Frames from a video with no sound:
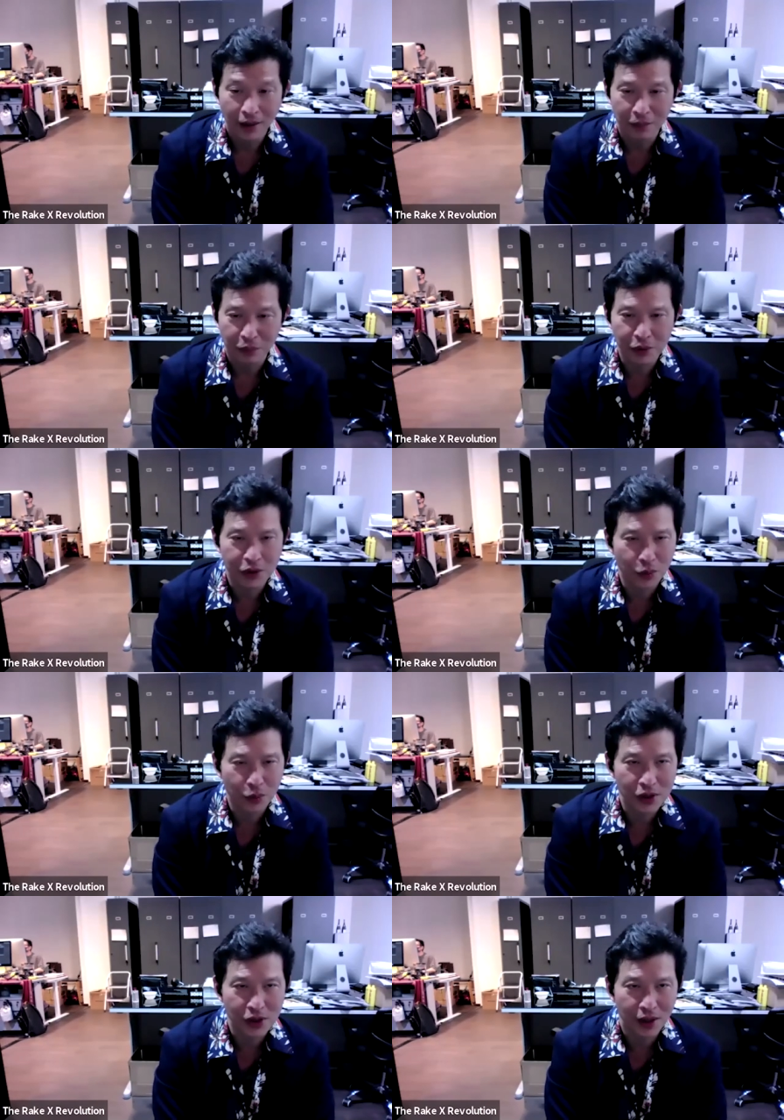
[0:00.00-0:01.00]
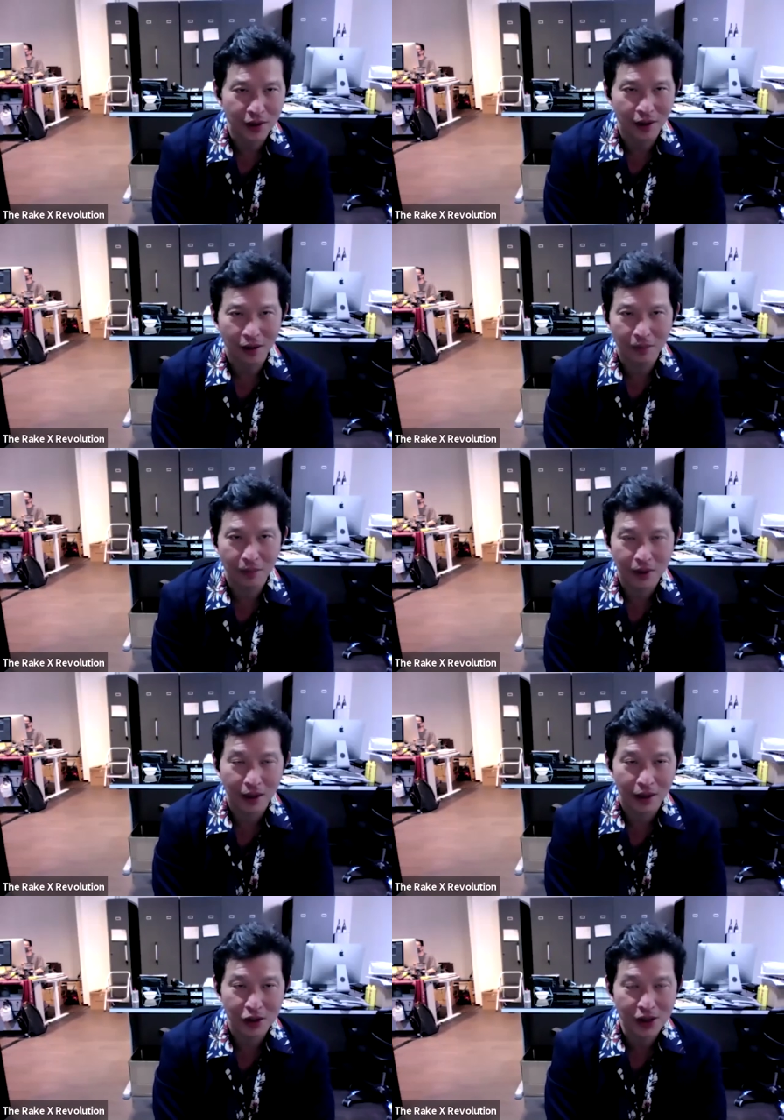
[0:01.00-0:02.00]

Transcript: I think Proust once said, um, uh,